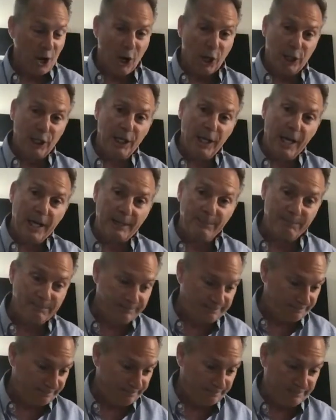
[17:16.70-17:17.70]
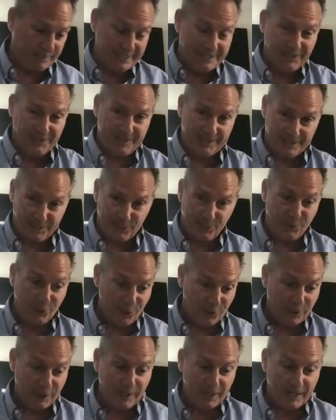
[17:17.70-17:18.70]
Online business
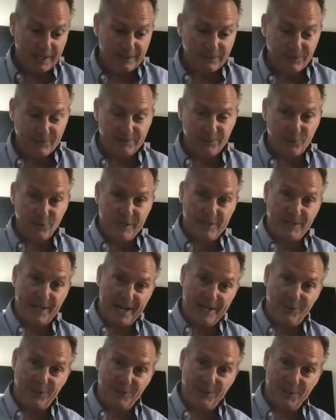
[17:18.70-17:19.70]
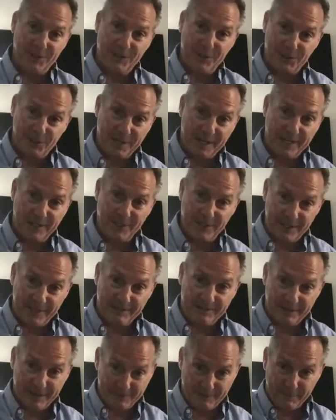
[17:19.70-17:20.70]
or online transactions in the States
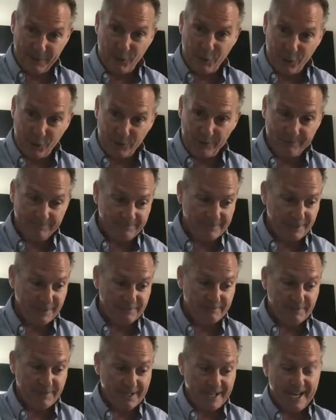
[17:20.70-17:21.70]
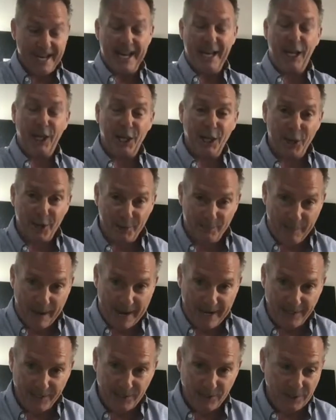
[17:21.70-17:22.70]
in a lot of
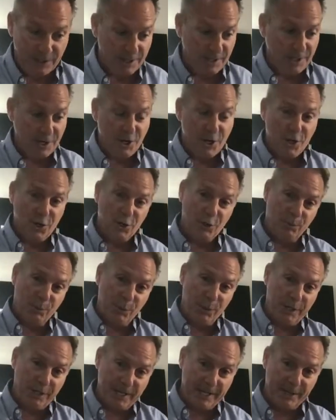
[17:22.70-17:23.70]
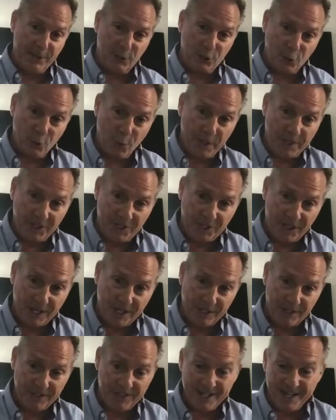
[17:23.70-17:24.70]
banks, you put it in the
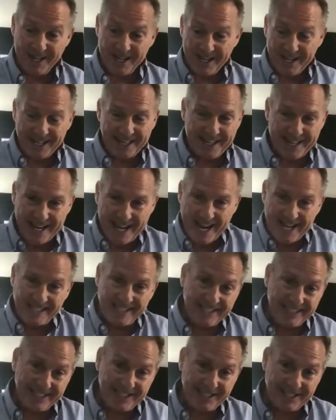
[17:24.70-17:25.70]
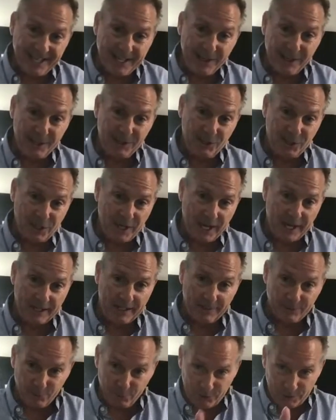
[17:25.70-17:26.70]
22nd. They actually sent the
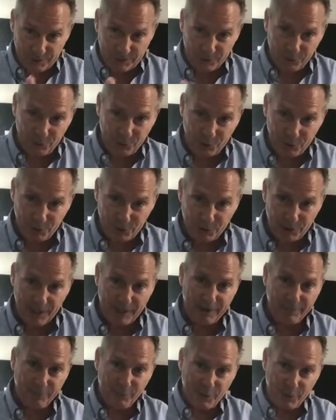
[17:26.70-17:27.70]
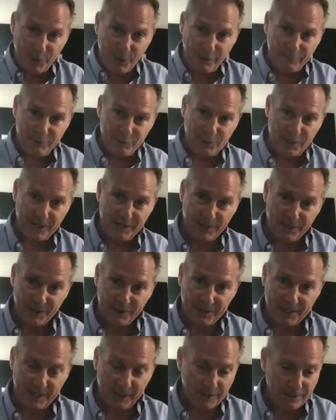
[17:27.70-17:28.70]
check. We still do it today for an office I
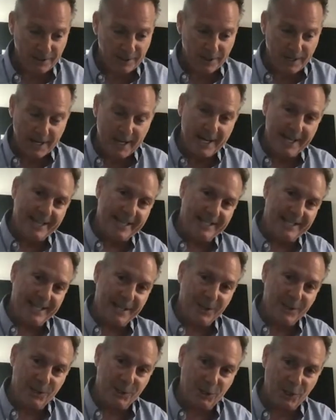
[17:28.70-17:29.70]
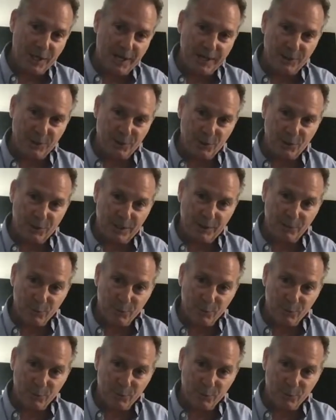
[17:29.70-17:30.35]
got there. They sent the check to